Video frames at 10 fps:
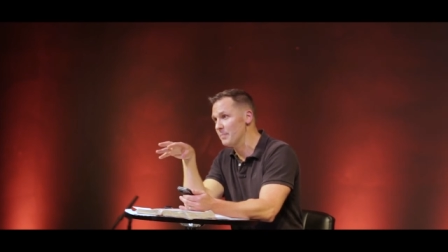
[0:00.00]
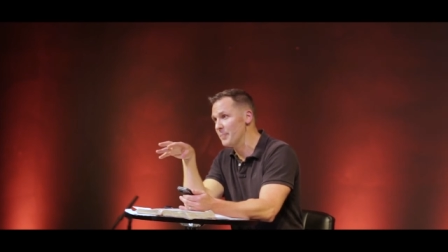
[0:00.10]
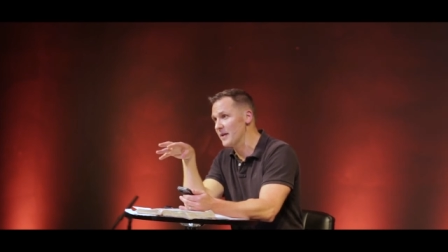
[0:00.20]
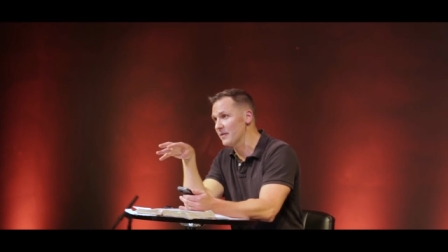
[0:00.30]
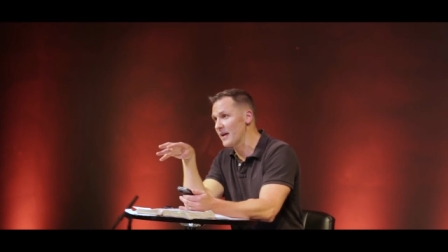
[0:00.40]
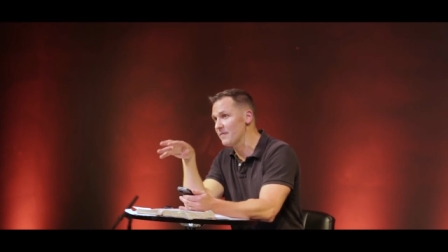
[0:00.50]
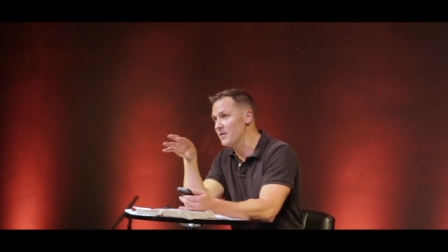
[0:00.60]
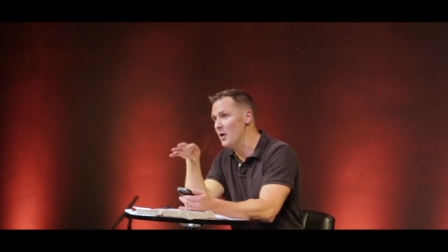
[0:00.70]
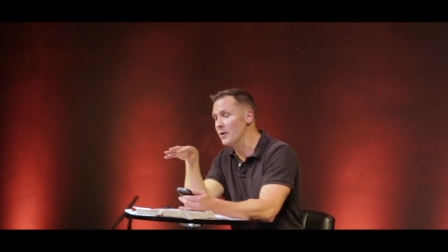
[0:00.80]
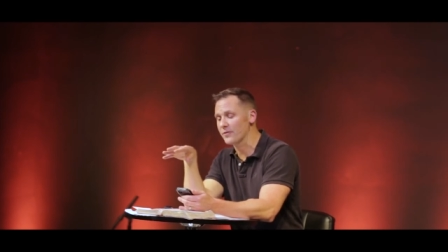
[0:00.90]
Because I've
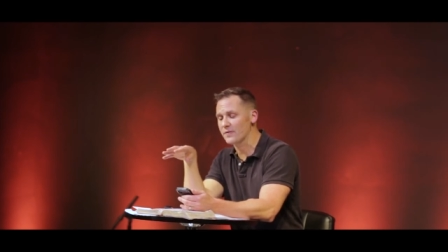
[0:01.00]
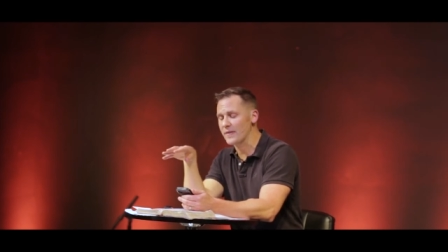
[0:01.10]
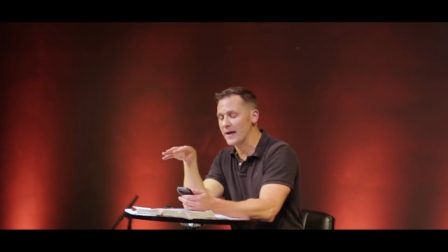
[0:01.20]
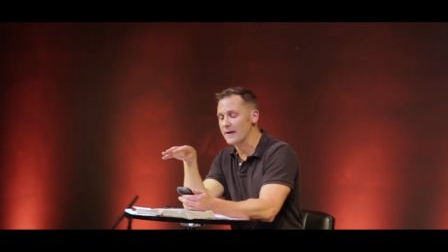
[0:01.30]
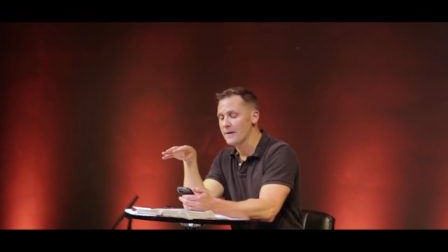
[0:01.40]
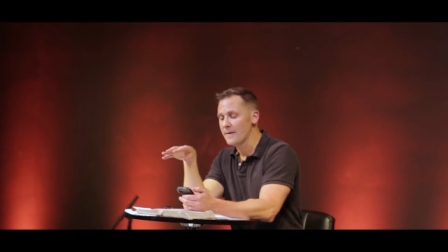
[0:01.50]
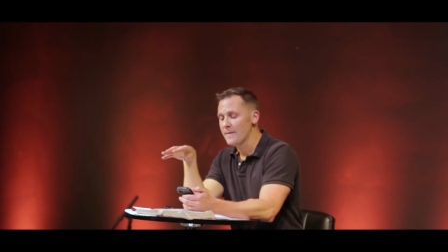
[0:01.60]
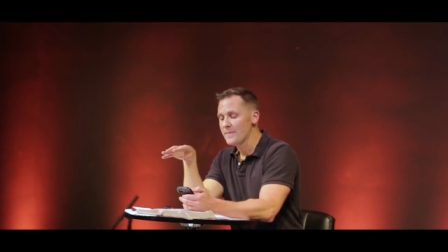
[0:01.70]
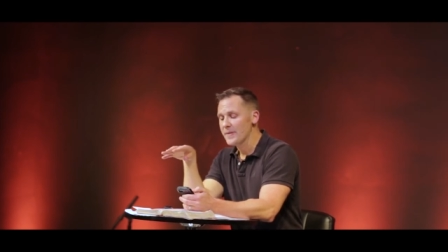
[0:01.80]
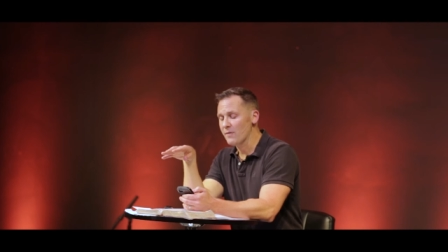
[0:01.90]
noticed that
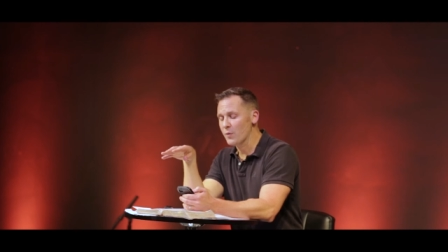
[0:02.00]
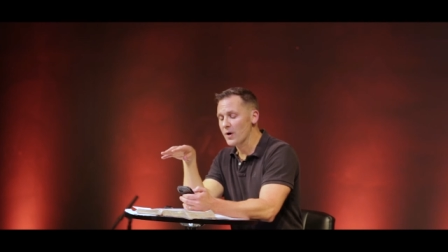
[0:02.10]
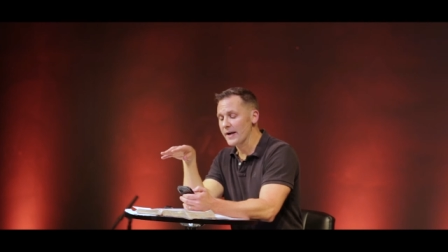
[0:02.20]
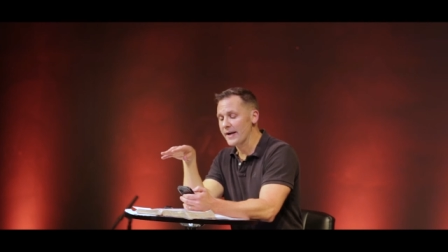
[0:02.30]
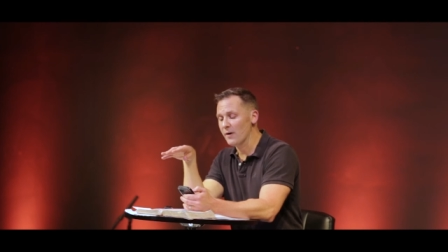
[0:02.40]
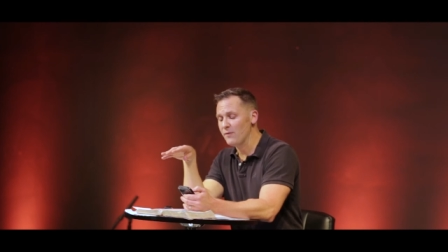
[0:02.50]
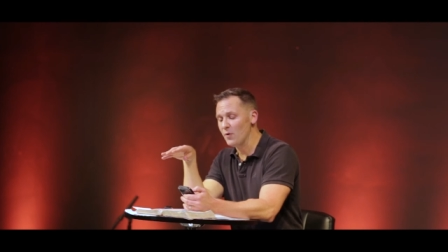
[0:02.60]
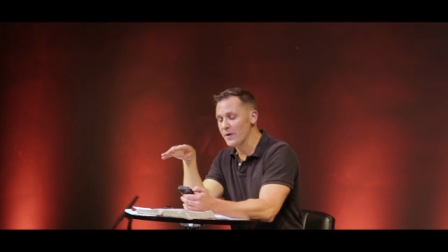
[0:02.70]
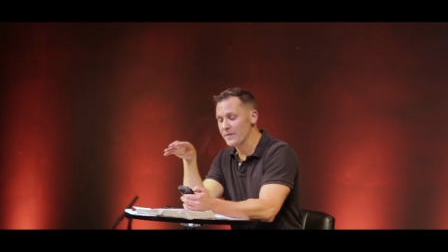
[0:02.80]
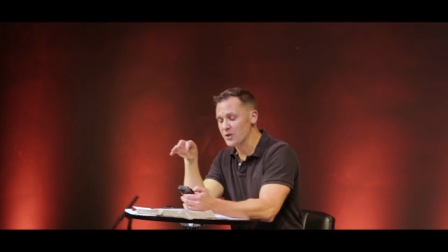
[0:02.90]
if we're not
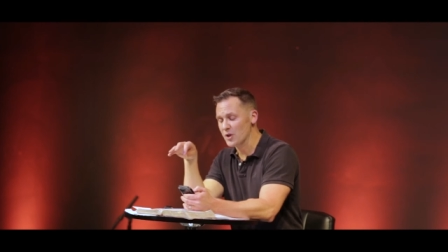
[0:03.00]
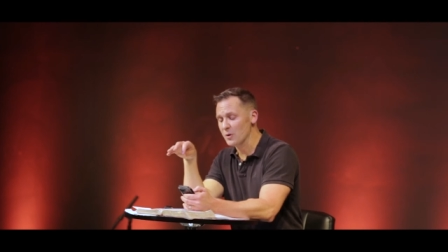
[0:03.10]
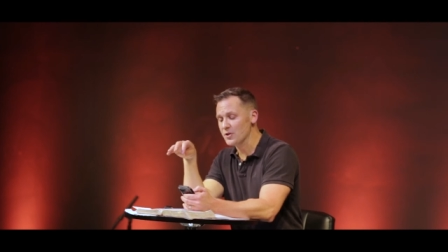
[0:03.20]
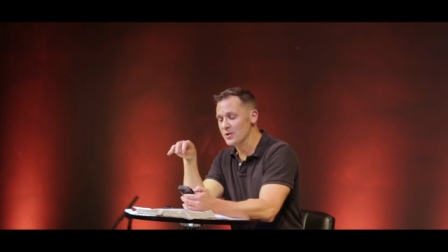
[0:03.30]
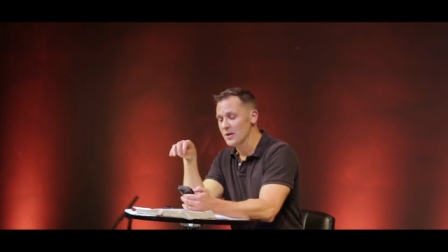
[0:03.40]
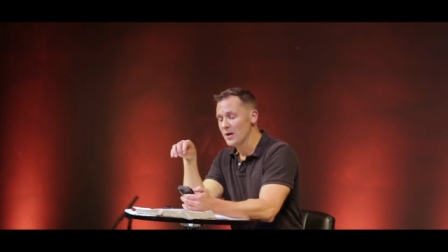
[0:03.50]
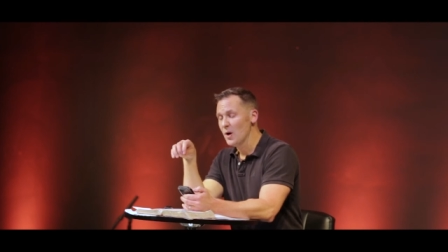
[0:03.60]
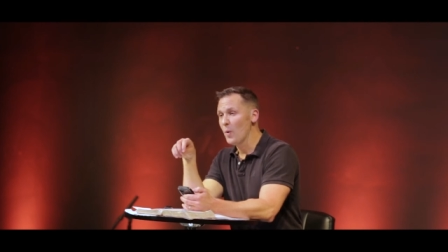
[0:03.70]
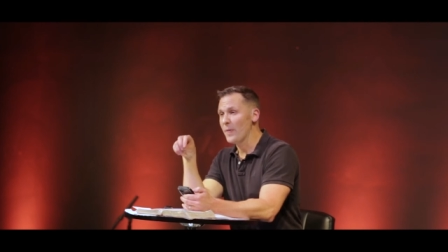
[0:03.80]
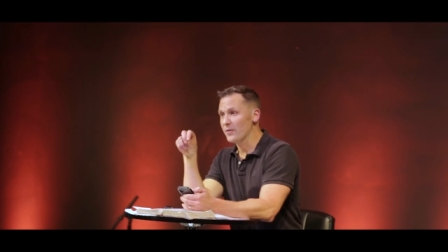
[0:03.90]
careful in the church,
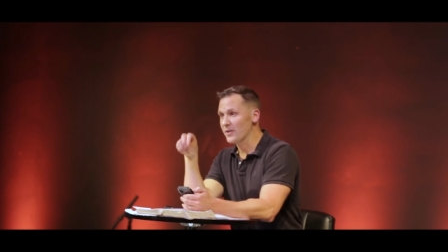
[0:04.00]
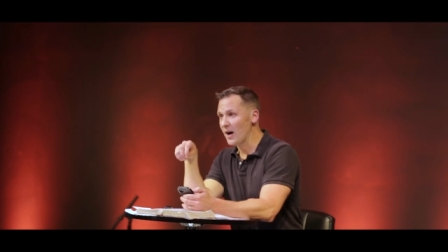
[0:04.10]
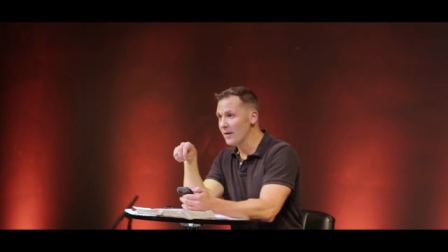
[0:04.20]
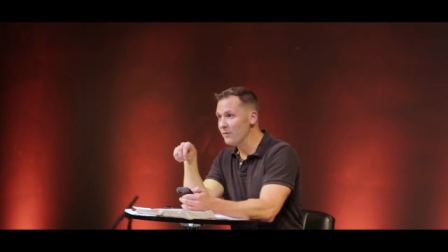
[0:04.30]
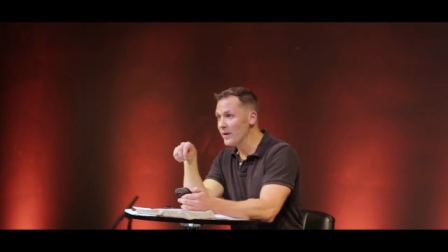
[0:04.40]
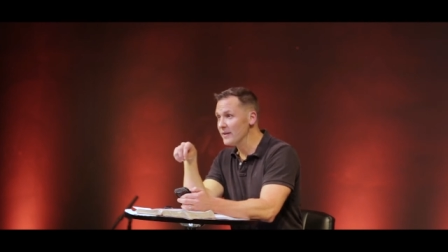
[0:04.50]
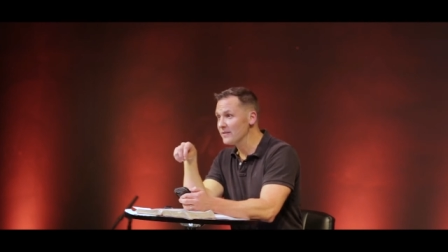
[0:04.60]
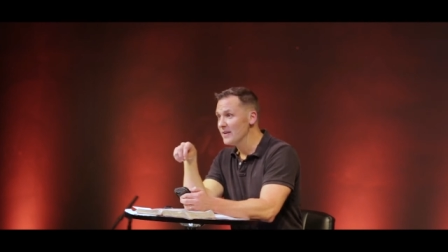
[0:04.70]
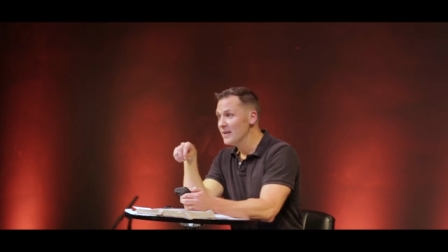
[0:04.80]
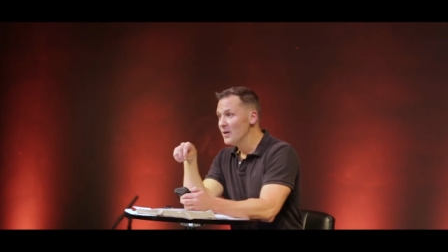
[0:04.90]
when there's
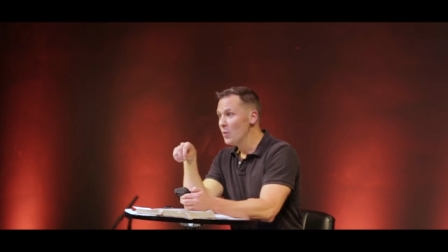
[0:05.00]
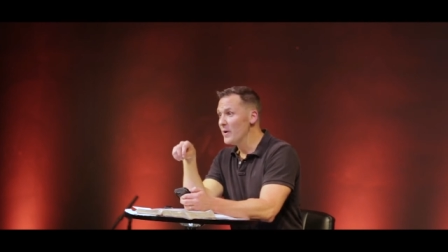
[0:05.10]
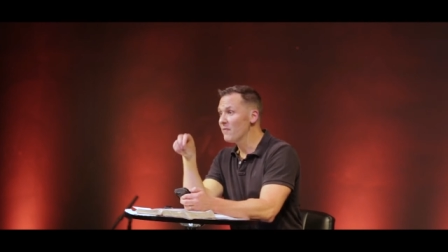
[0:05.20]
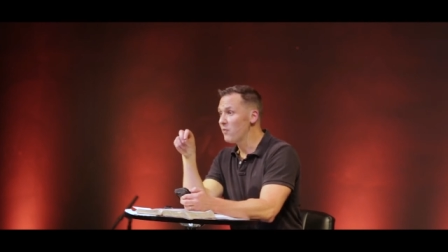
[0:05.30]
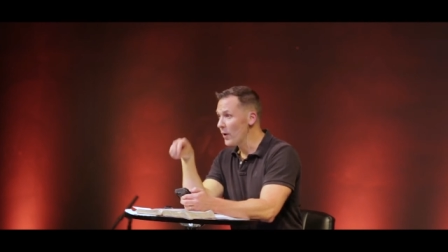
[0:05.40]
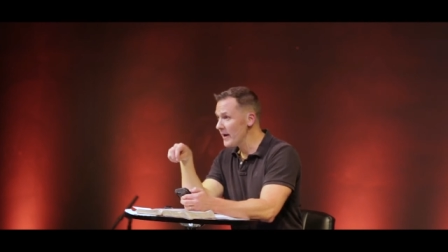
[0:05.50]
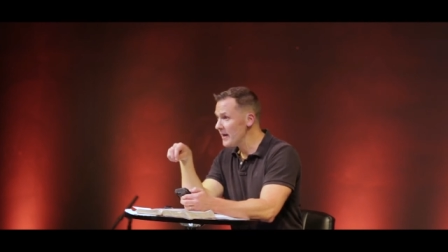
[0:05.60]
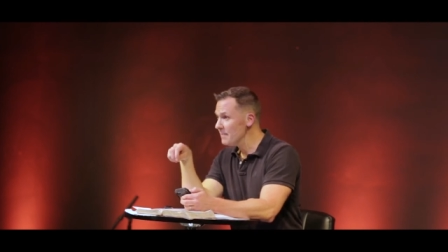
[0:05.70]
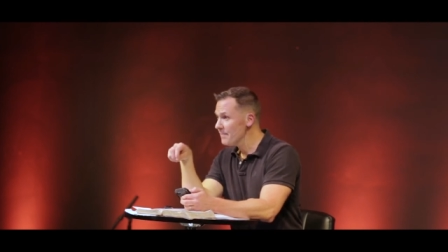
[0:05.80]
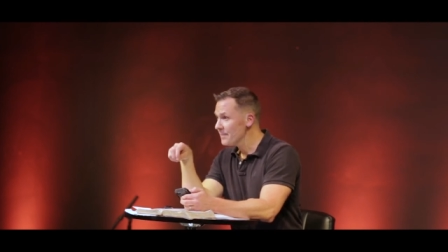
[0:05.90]
conflict, we avoid
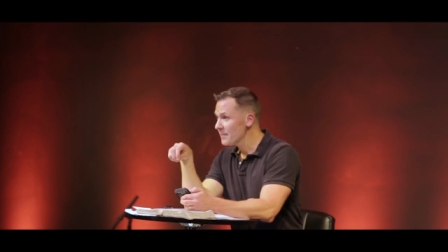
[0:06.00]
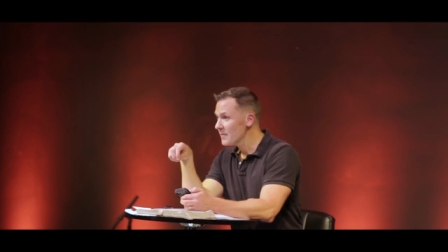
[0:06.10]
it,